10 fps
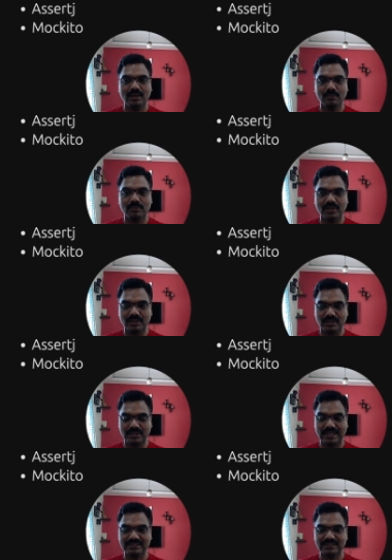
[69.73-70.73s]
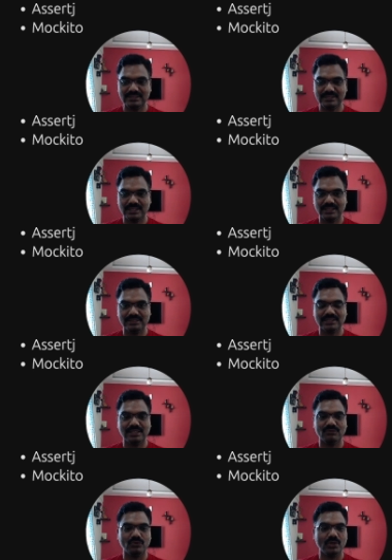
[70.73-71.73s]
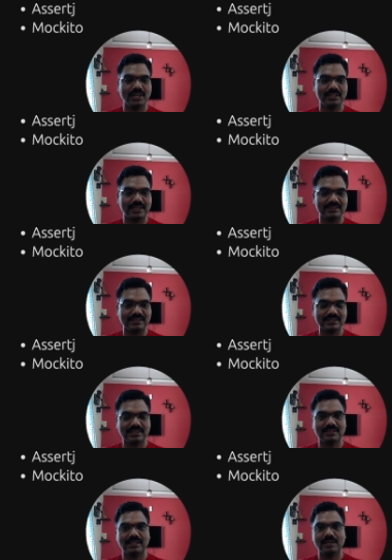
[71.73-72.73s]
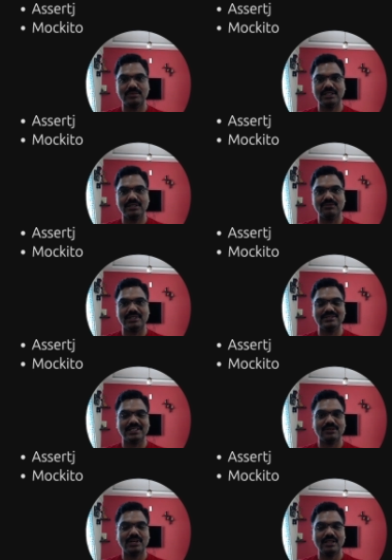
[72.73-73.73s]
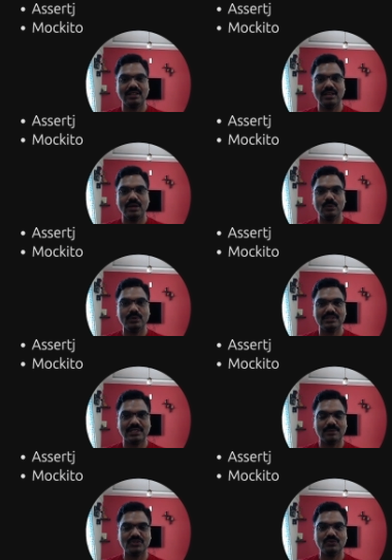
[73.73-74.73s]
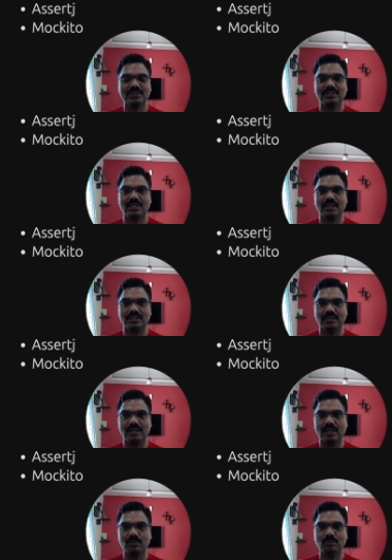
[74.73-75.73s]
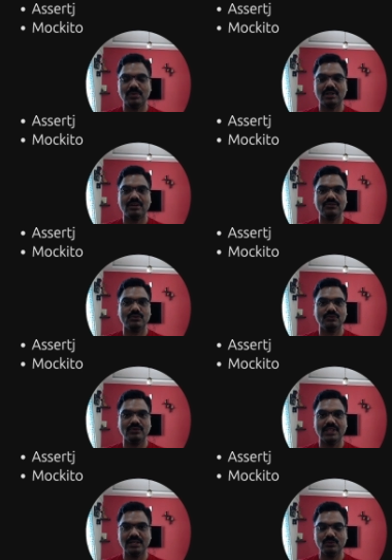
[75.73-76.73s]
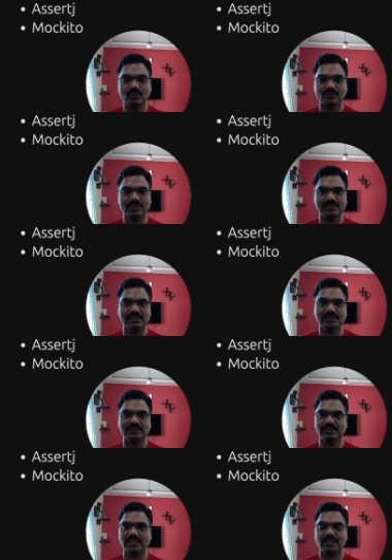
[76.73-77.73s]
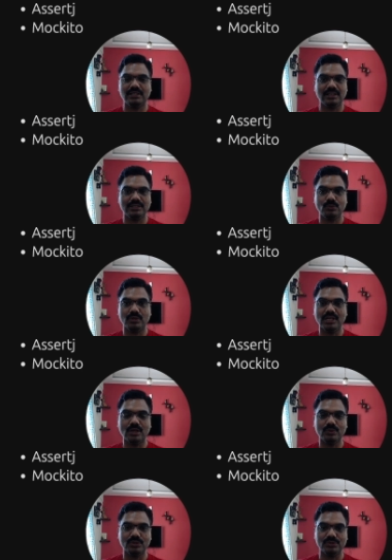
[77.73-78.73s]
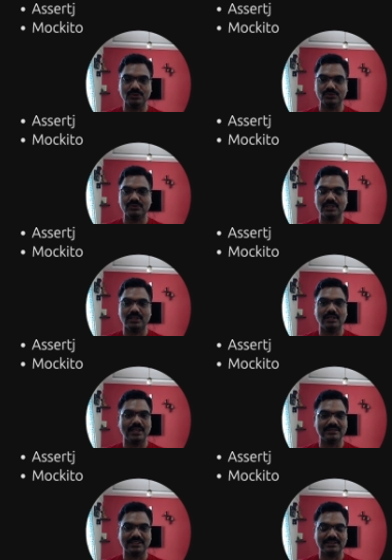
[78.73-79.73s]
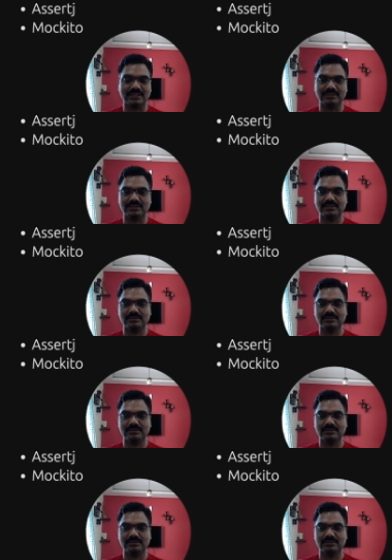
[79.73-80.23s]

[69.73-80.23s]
But AssertJ is a fluent assertion library for Java, which comes with a number of very cool features that you would love to use for assertions.